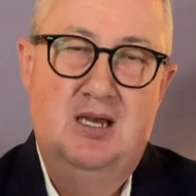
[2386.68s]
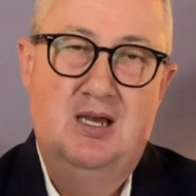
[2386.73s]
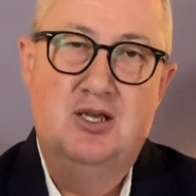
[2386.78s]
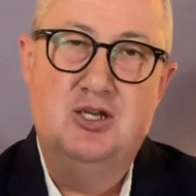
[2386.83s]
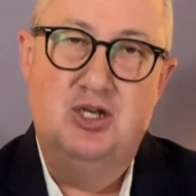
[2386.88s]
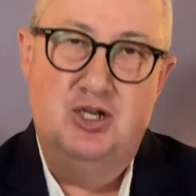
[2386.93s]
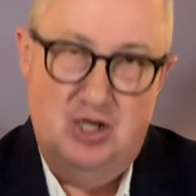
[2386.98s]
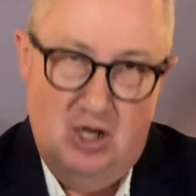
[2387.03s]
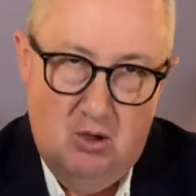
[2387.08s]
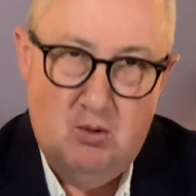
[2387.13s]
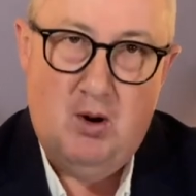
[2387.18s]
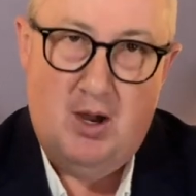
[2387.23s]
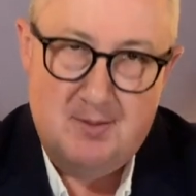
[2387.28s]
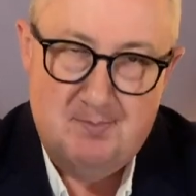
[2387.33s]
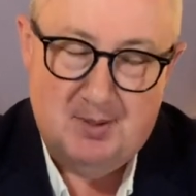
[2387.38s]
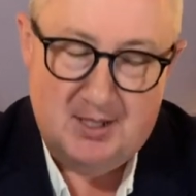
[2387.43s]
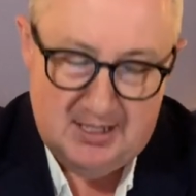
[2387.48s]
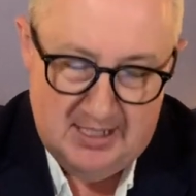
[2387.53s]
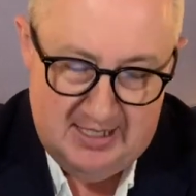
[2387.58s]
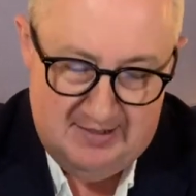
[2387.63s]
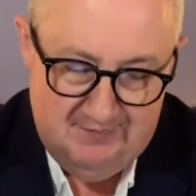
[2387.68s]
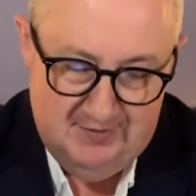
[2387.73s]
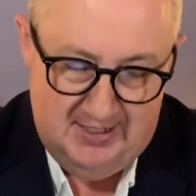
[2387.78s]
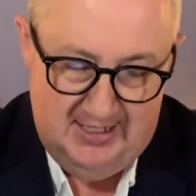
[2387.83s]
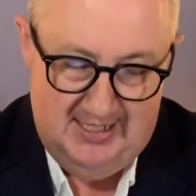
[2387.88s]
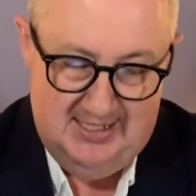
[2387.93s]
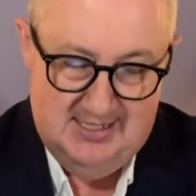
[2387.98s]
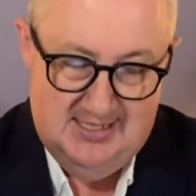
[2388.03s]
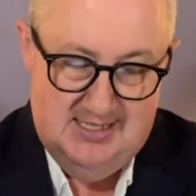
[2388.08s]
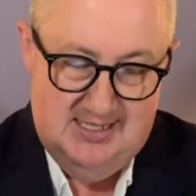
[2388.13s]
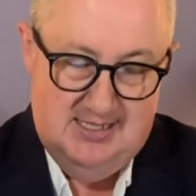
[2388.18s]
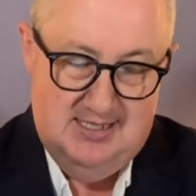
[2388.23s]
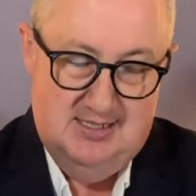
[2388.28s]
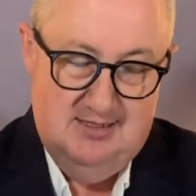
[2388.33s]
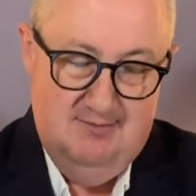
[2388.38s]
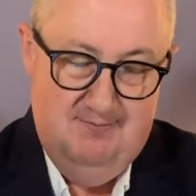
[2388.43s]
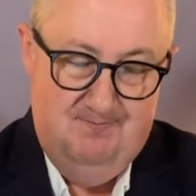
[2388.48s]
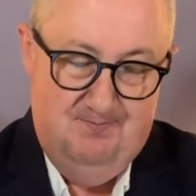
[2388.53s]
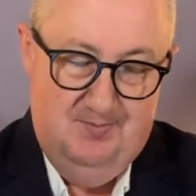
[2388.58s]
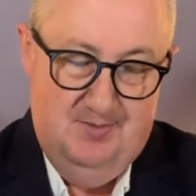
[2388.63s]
You know, I believe it is.